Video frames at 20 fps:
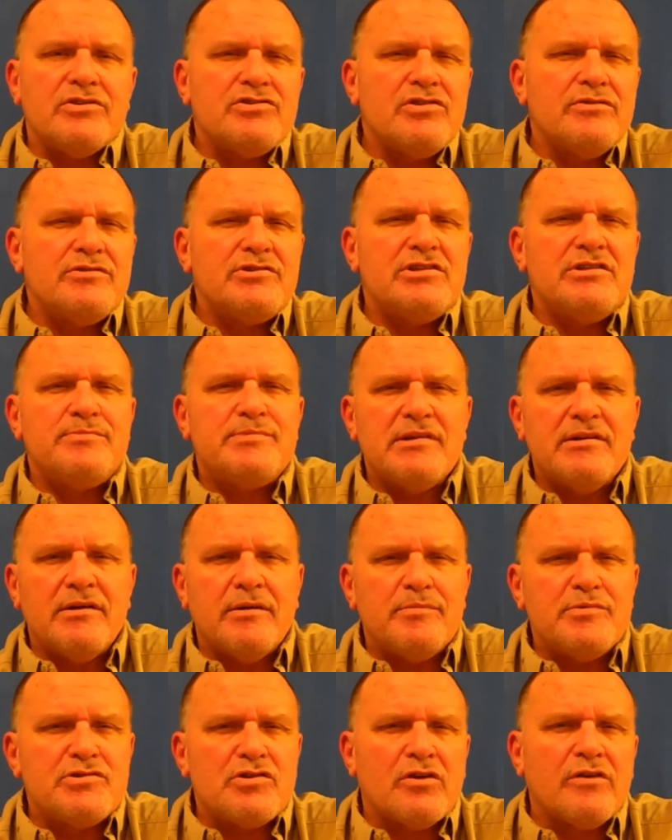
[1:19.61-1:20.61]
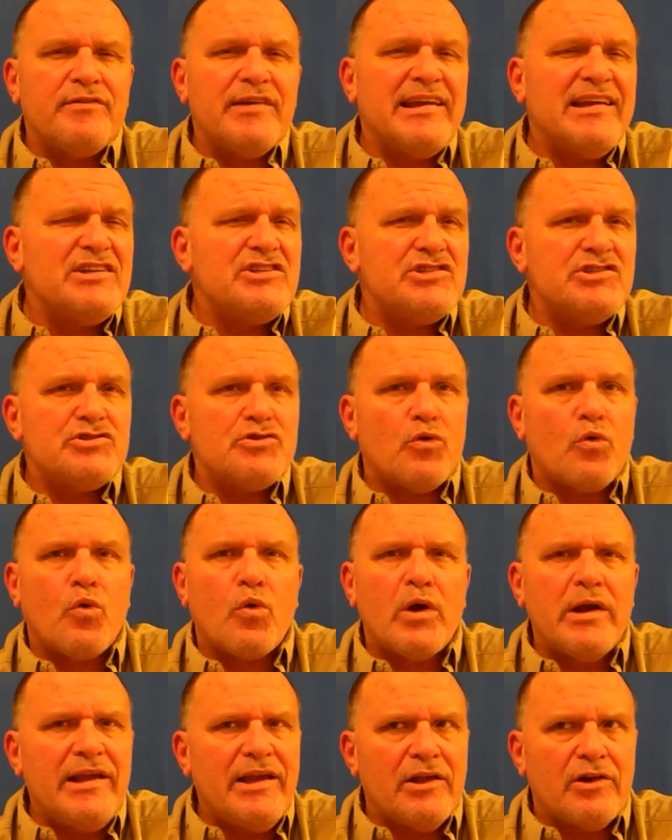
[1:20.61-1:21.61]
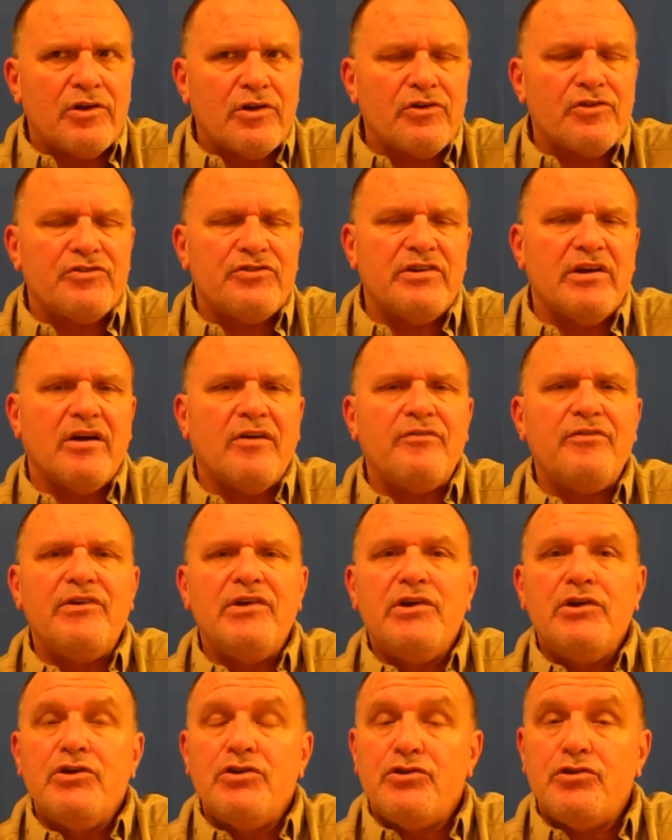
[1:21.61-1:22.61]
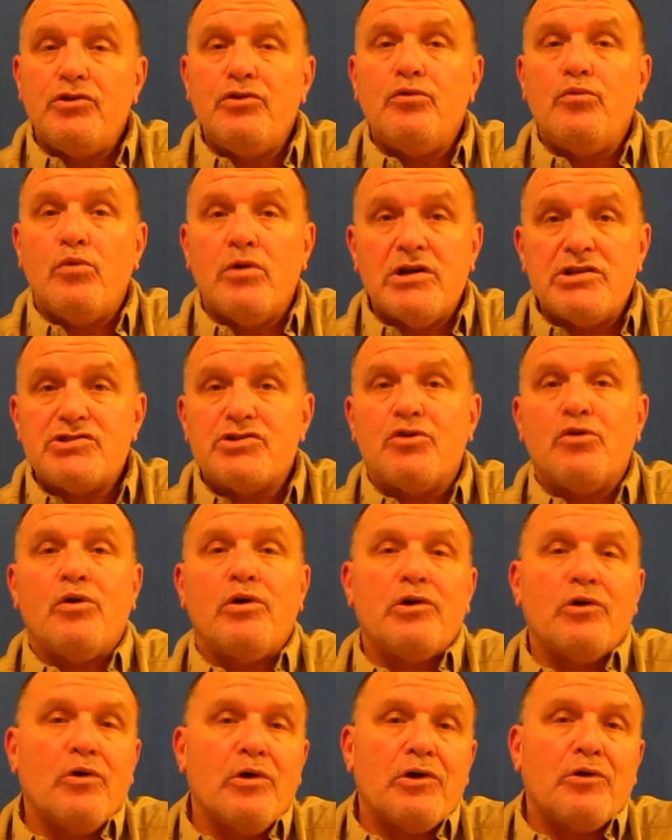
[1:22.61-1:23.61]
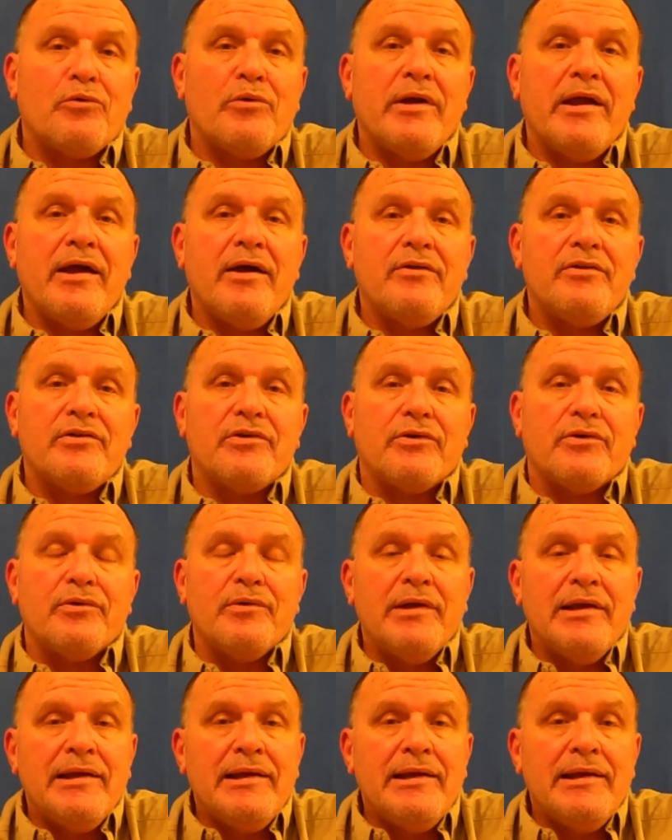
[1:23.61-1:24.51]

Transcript: So she's observing and she's orienting herself to what's going on around her.